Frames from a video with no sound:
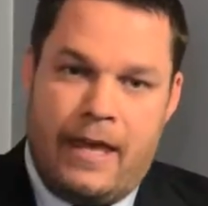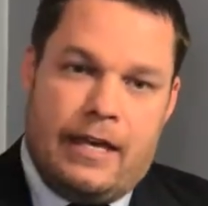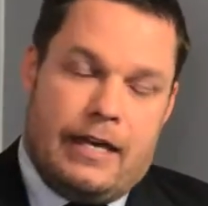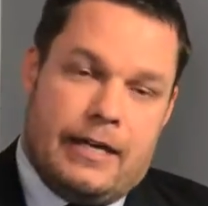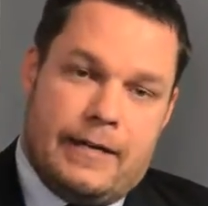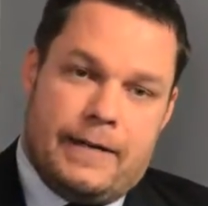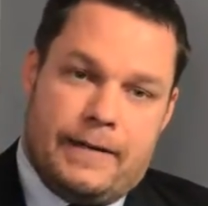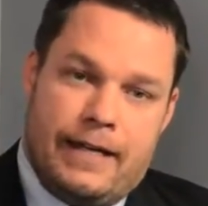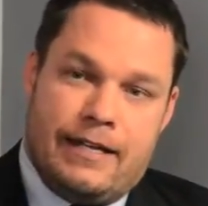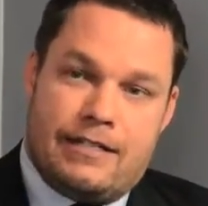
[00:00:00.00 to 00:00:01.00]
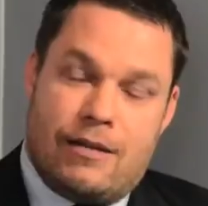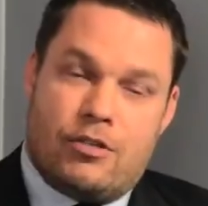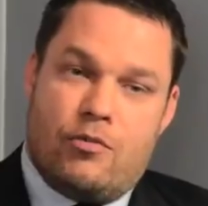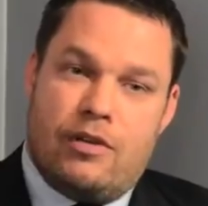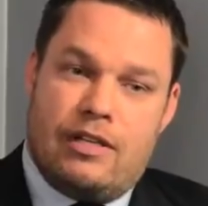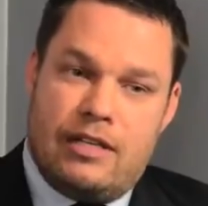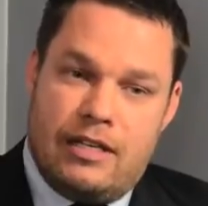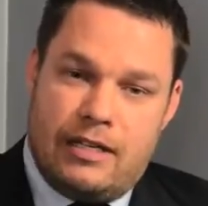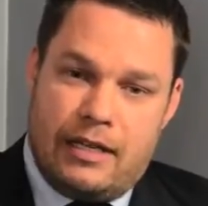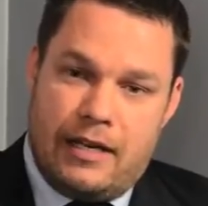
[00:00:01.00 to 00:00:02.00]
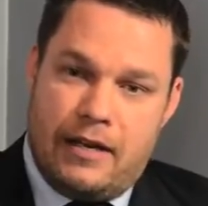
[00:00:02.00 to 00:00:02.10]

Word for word: Uh, and subsequently, uh,